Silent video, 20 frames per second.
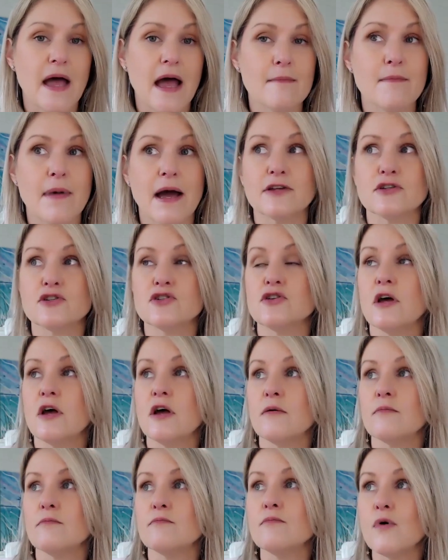a much
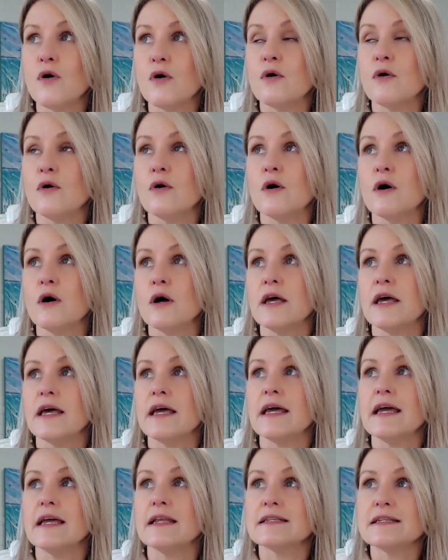more
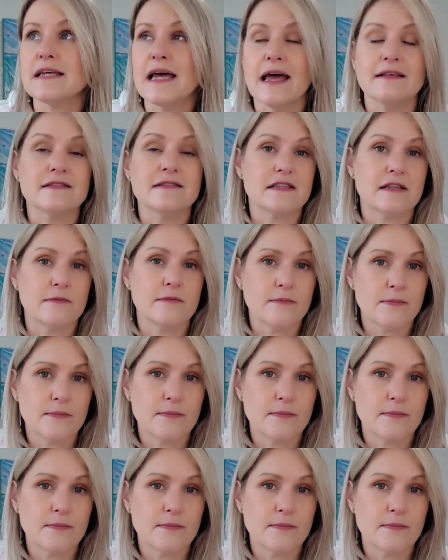intense